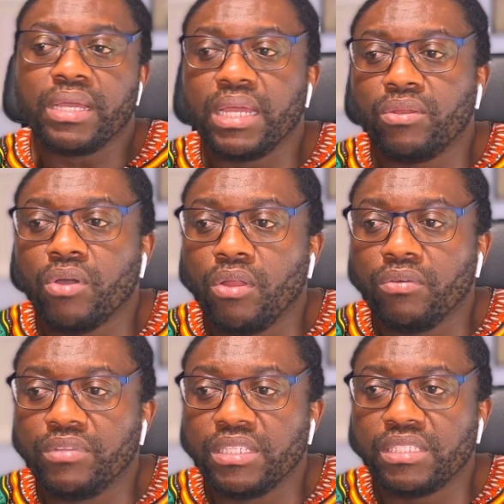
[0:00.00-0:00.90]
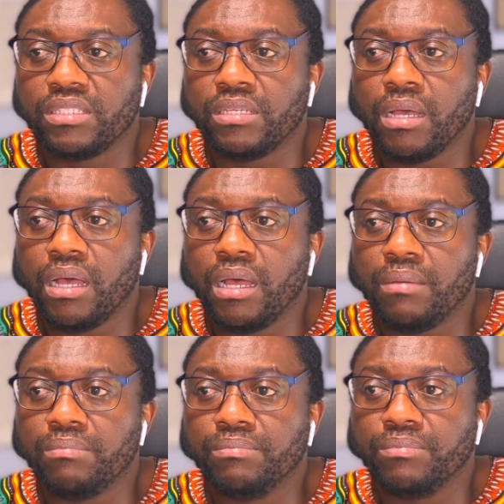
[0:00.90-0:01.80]
get all of this
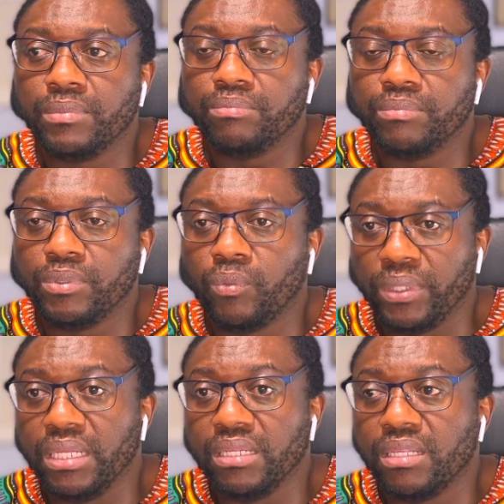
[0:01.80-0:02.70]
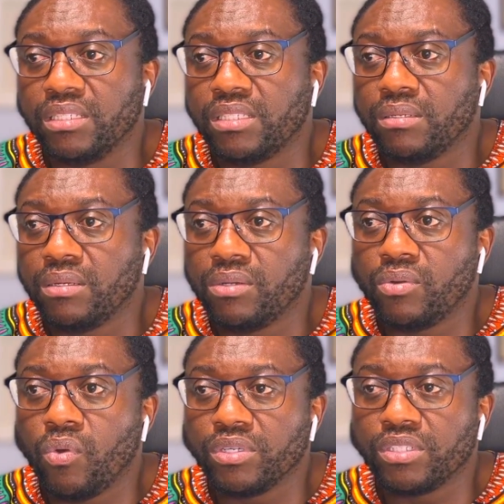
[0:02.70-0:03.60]
within this
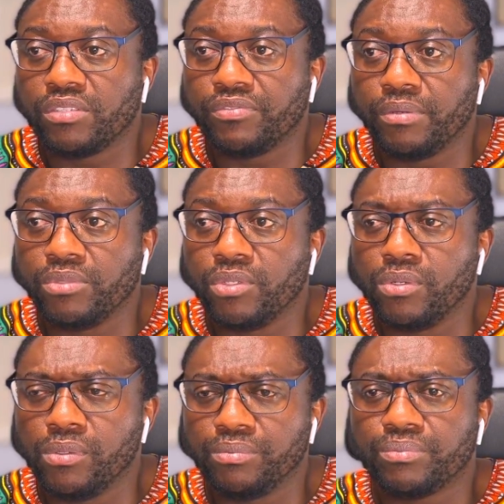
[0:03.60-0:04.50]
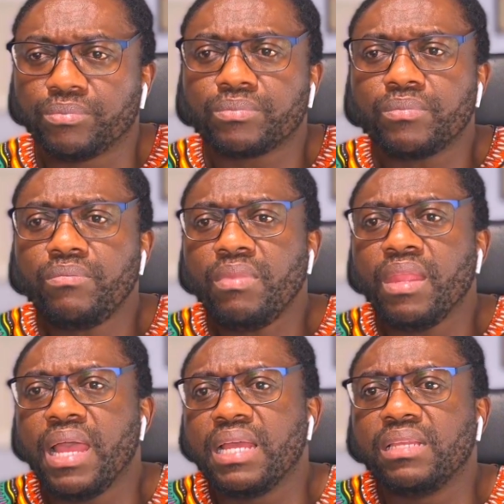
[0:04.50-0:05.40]
course from Google.
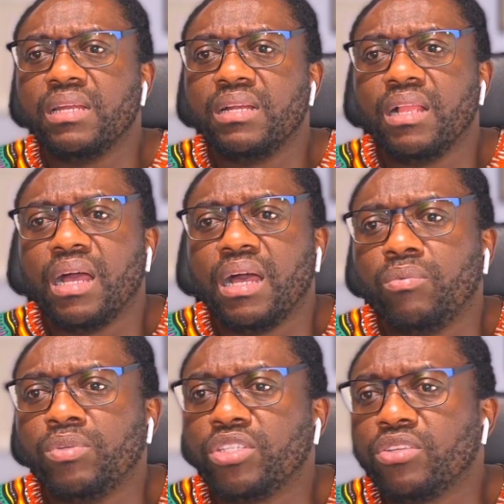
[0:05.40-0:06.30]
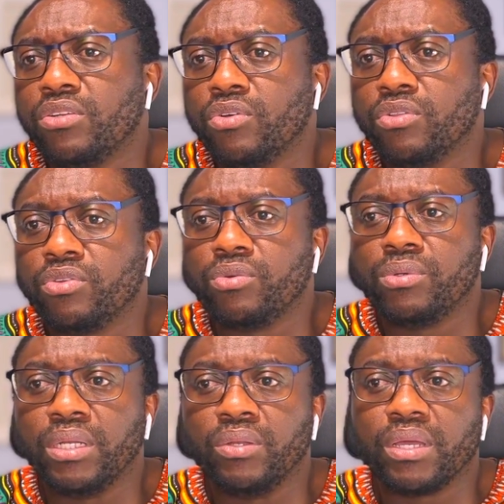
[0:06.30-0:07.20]
And we're just going to go through
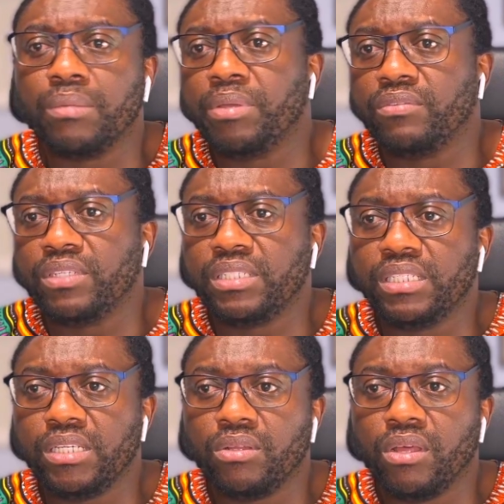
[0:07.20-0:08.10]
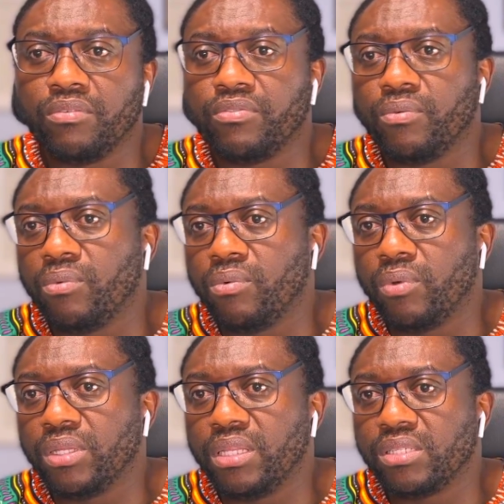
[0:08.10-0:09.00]
and look at a bit of the detail of
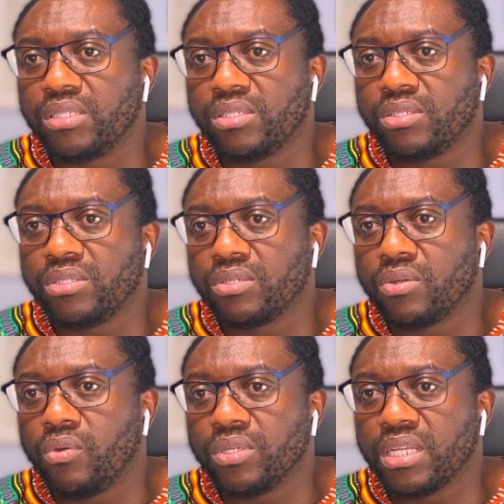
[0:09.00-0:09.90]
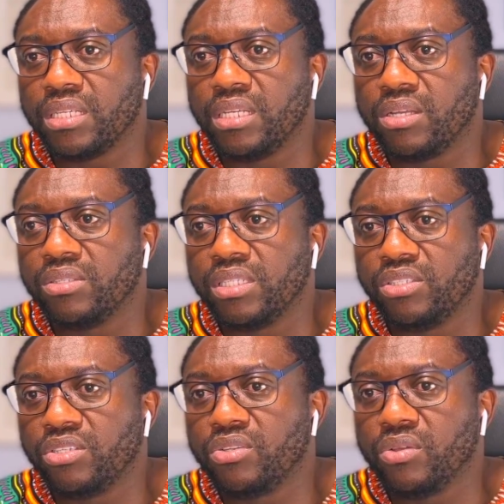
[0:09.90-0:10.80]
what this course actually contains,
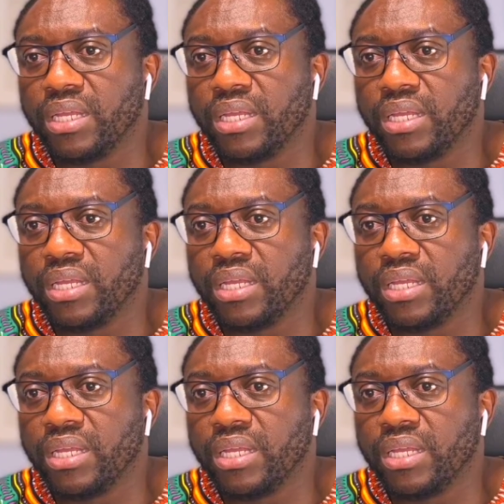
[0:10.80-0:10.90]
just looking